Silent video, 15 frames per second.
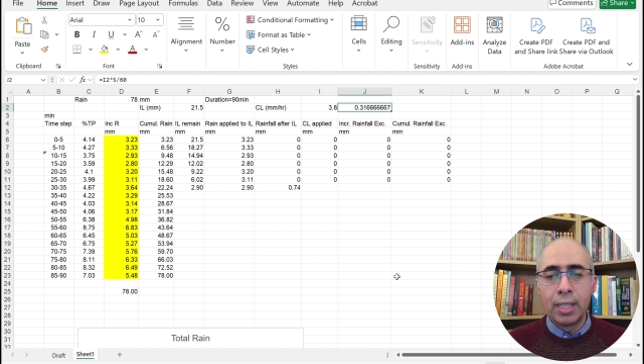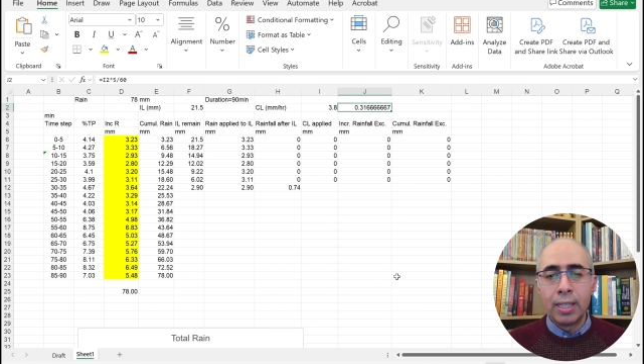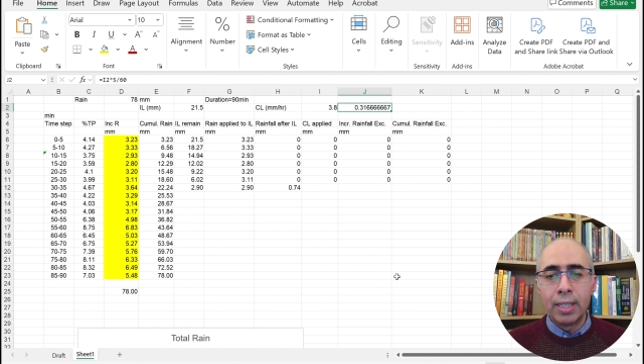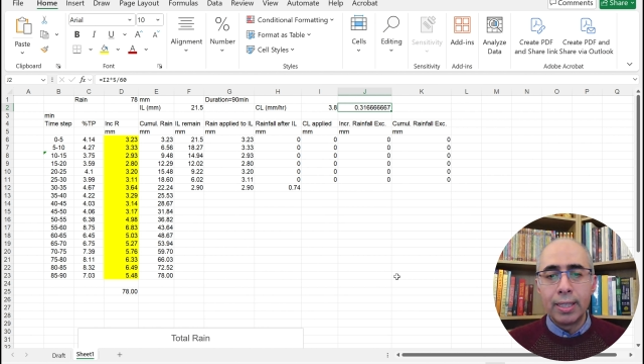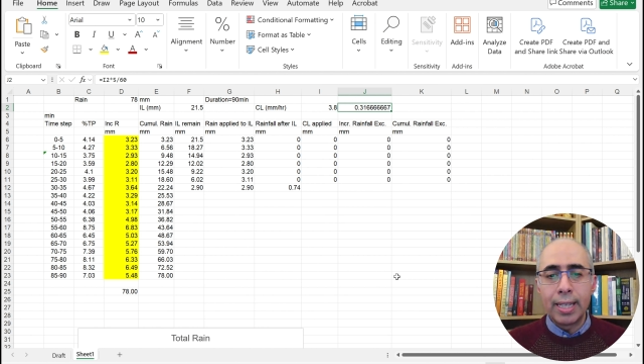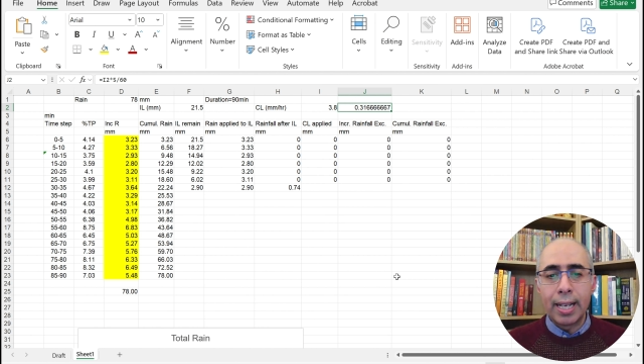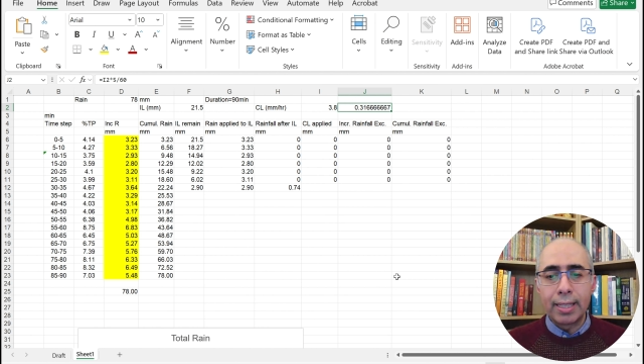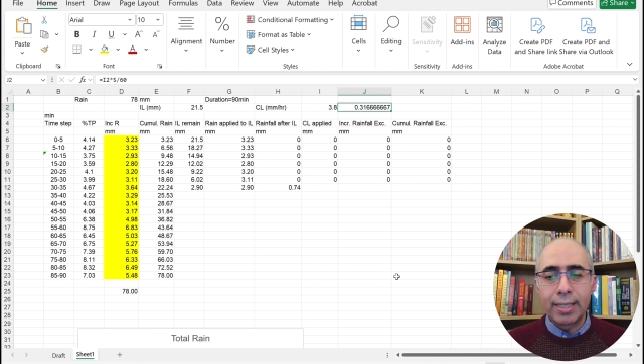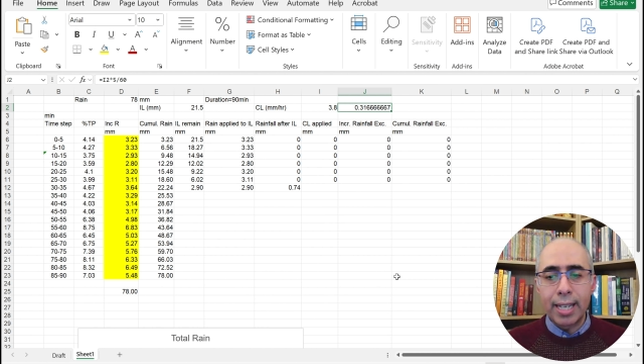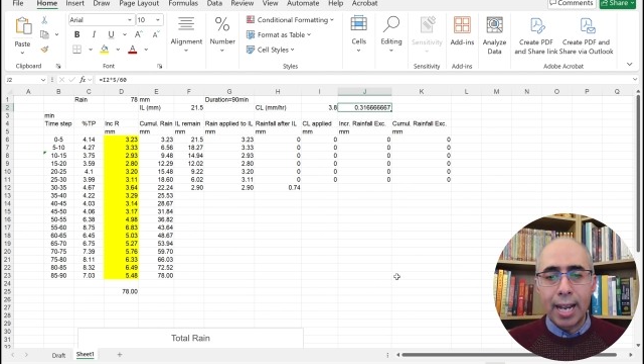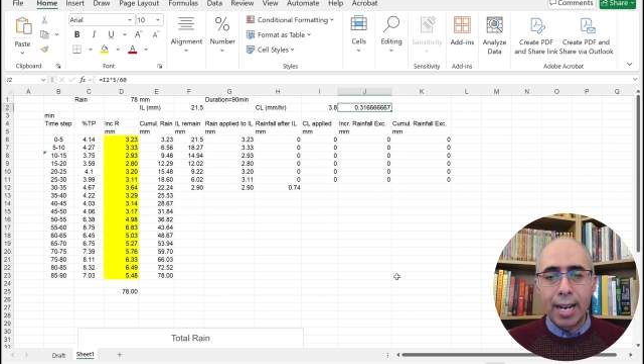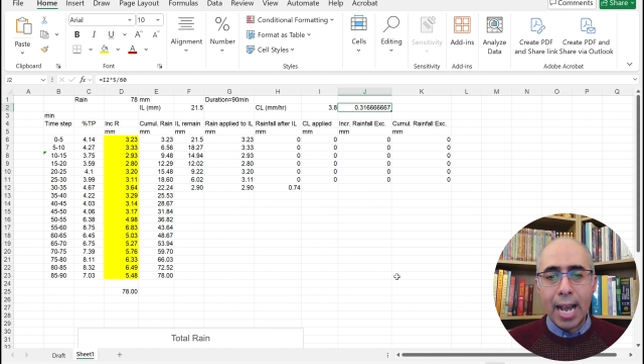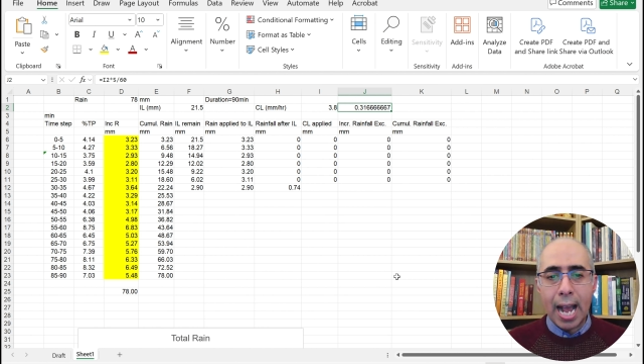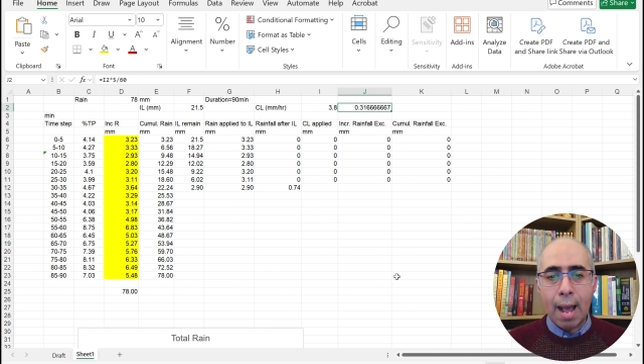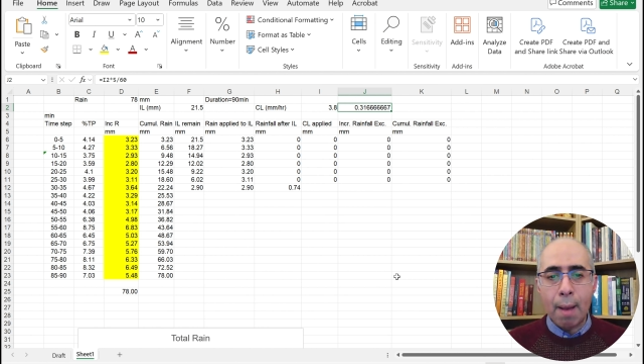that
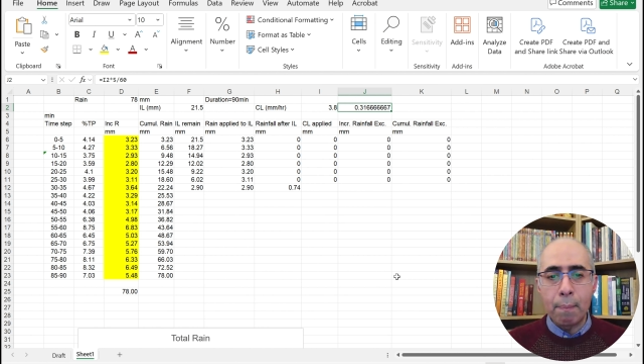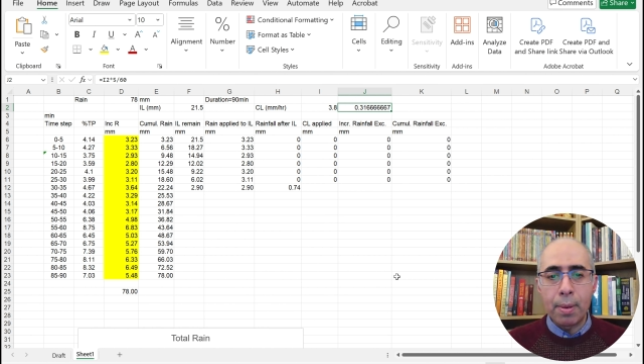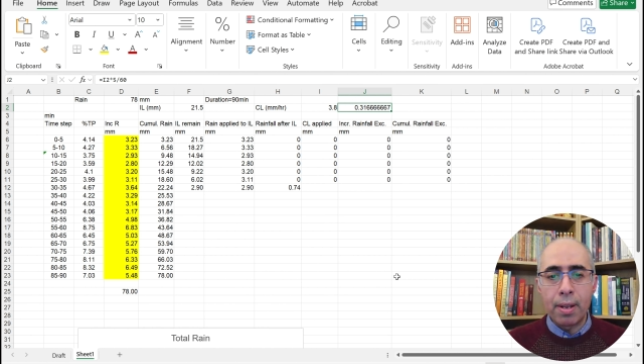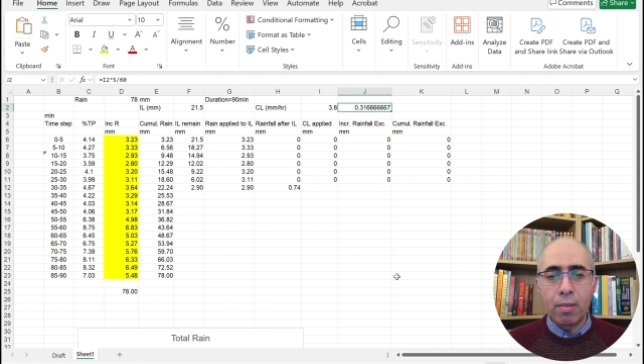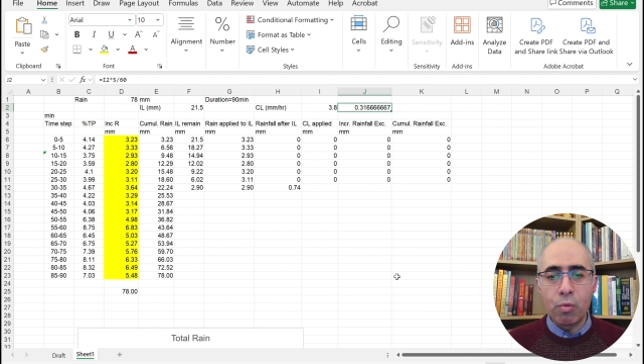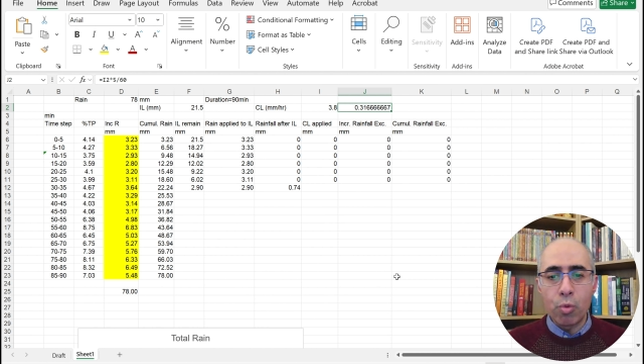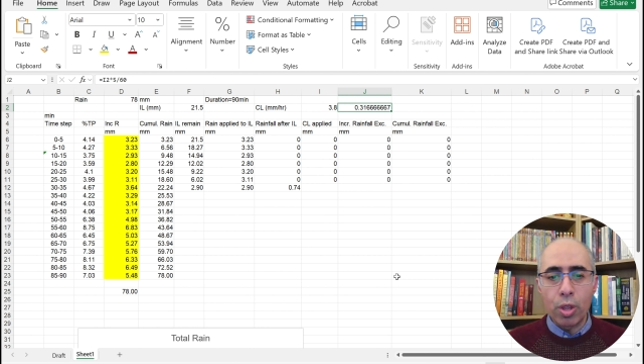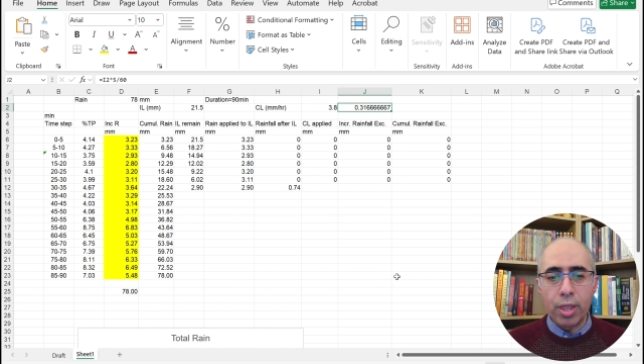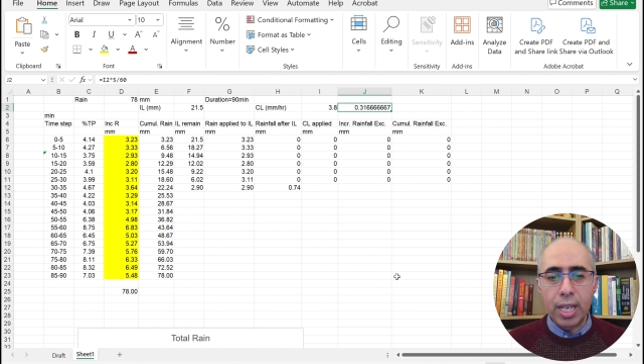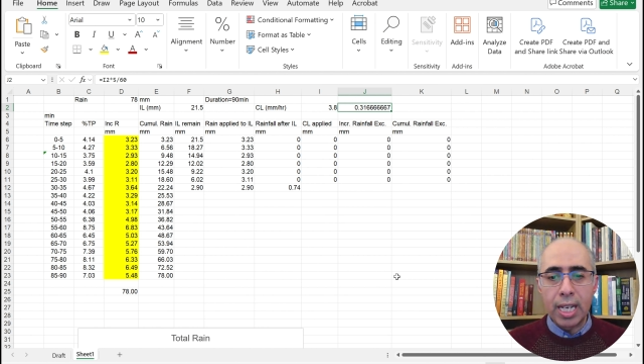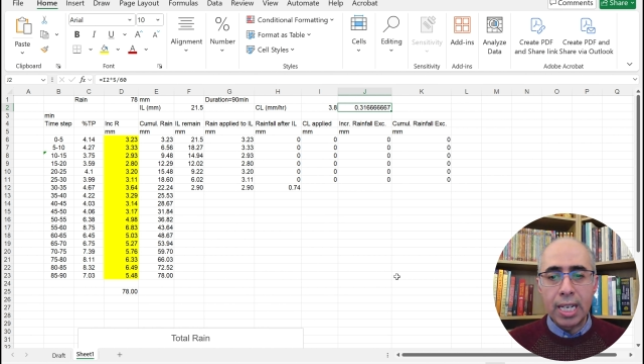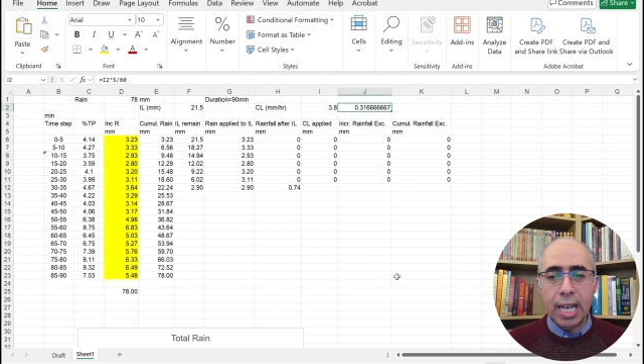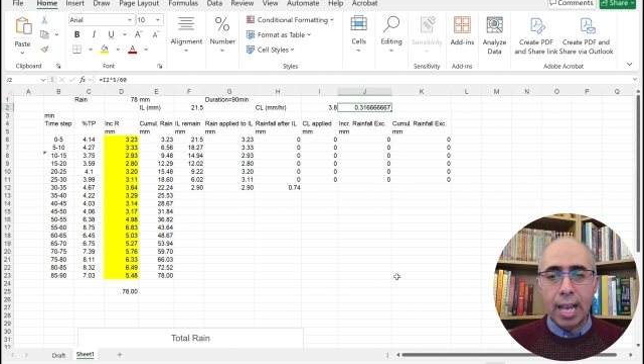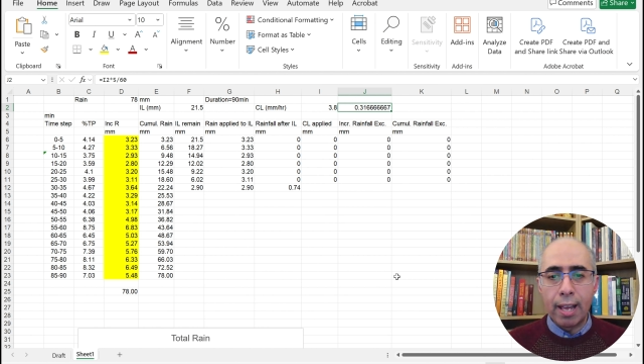can happen within